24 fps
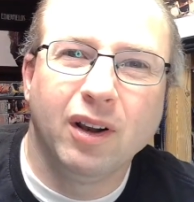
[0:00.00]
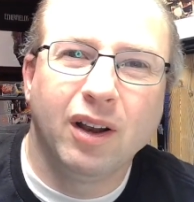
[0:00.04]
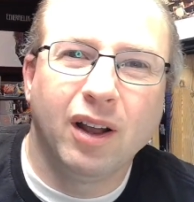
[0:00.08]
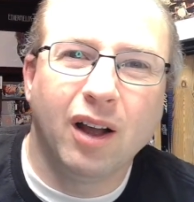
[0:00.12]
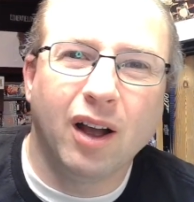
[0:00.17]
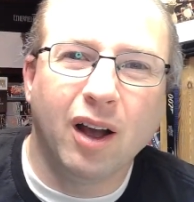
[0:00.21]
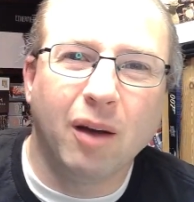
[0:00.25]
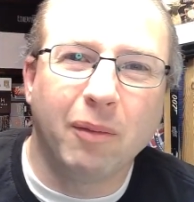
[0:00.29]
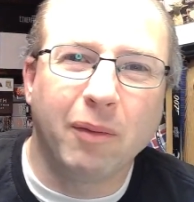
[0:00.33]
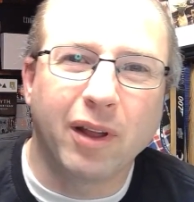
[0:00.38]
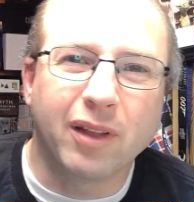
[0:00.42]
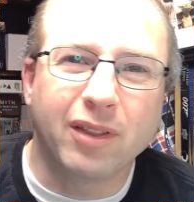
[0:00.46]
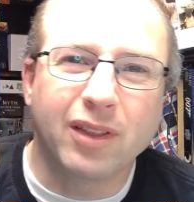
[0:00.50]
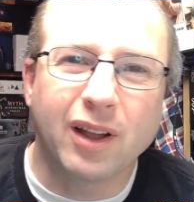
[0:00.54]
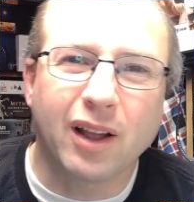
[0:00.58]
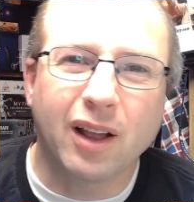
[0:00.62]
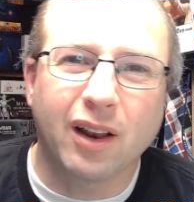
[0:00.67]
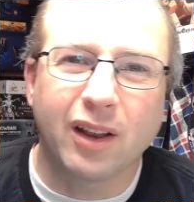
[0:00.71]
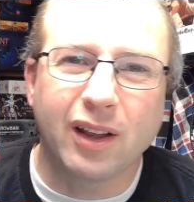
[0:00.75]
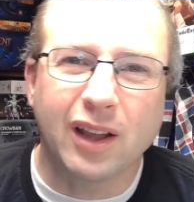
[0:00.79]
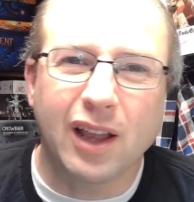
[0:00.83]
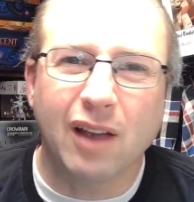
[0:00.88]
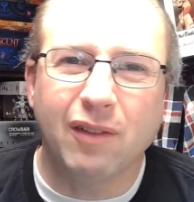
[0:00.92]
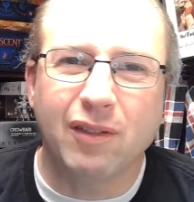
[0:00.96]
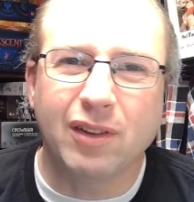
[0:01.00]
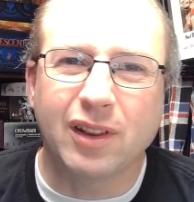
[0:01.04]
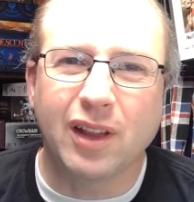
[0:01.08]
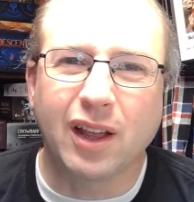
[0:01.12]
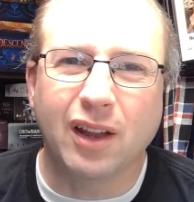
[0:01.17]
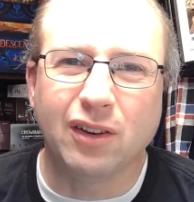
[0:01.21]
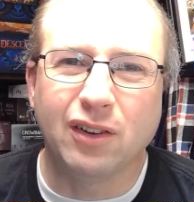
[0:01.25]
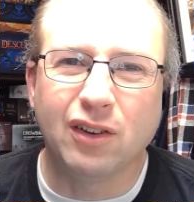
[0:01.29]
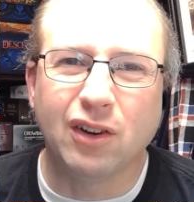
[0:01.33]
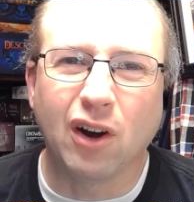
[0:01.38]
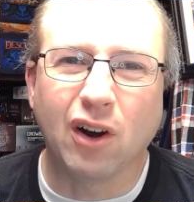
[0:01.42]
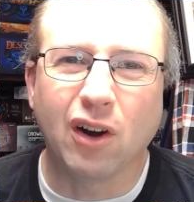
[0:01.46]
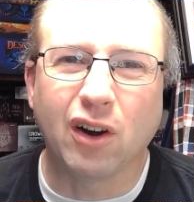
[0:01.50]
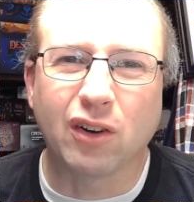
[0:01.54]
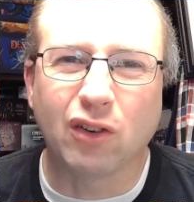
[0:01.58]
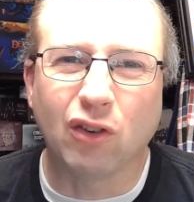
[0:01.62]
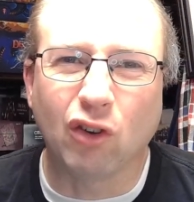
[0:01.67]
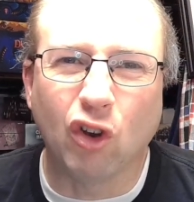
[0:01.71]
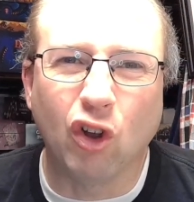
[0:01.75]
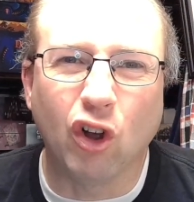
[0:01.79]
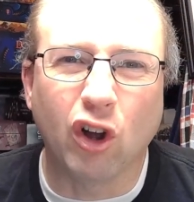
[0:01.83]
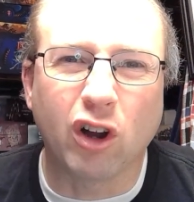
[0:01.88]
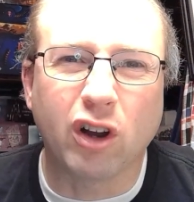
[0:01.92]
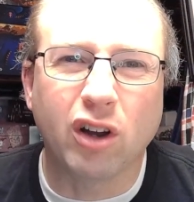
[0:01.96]
Um, and I think I like having that dark
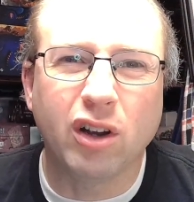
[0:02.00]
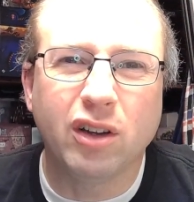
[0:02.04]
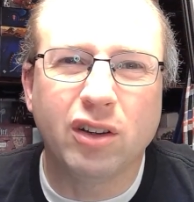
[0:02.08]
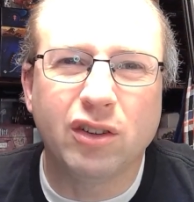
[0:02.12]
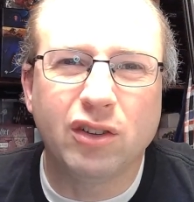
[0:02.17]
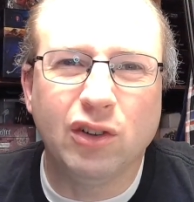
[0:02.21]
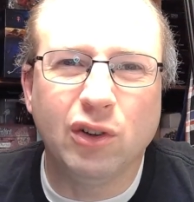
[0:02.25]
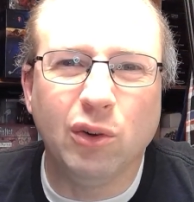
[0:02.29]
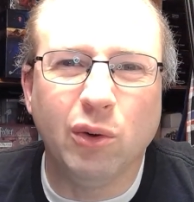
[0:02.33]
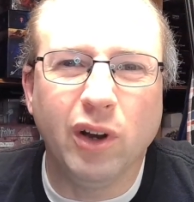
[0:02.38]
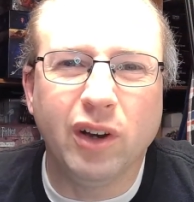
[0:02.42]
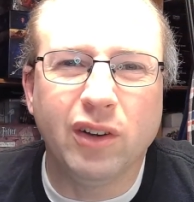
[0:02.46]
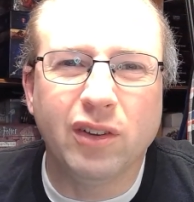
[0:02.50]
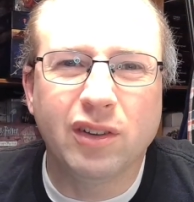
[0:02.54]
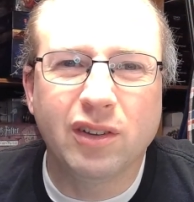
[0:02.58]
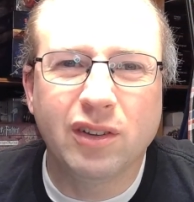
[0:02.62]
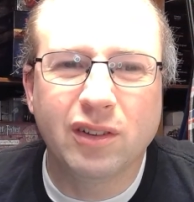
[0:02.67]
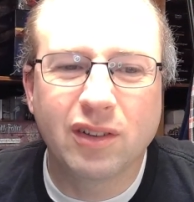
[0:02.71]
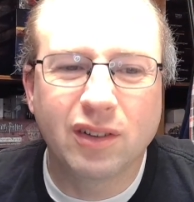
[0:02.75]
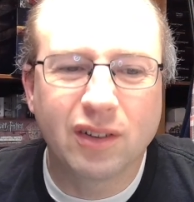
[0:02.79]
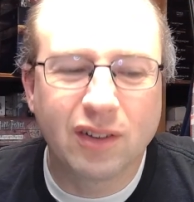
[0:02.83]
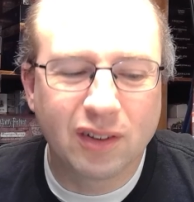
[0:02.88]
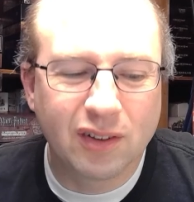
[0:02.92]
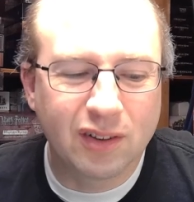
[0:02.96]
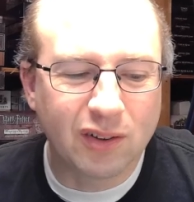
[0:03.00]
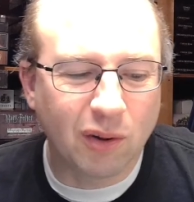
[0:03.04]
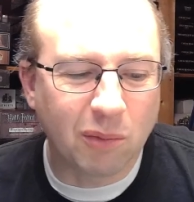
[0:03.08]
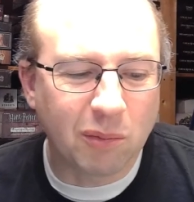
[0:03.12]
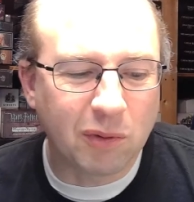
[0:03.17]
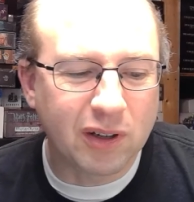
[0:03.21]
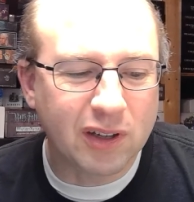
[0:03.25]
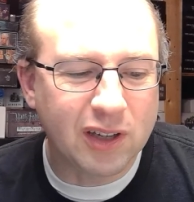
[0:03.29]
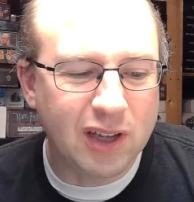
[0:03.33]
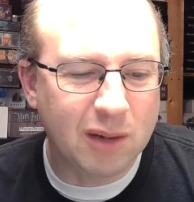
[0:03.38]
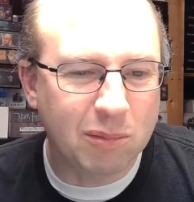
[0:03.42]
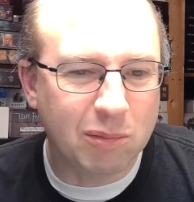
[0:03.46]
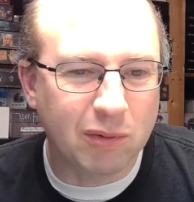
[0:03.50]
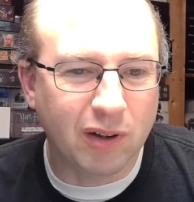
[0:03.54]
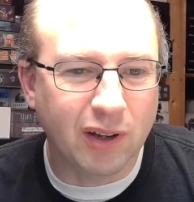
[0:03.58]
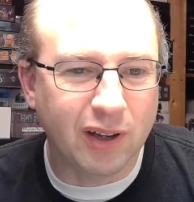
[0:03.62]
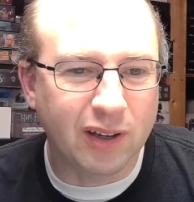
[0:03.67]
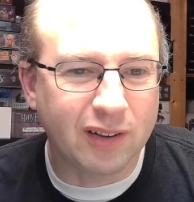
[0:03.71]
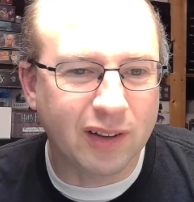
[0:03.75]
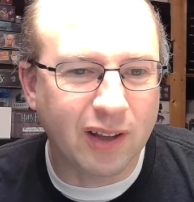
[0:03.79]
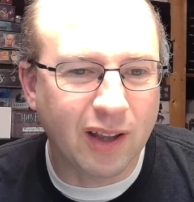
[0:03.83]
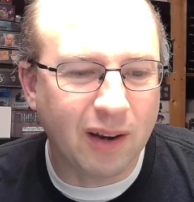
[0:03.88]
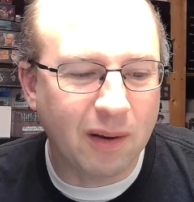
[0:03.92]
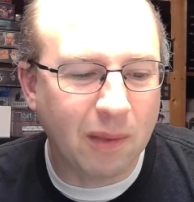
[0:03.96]
look to it. So I'm going to keep it like
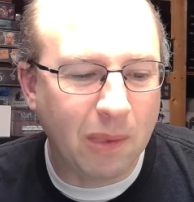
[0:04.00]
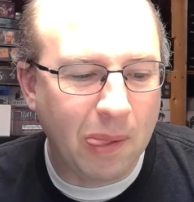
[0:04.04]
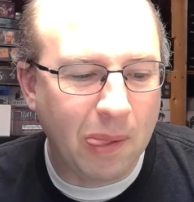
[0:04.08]
that.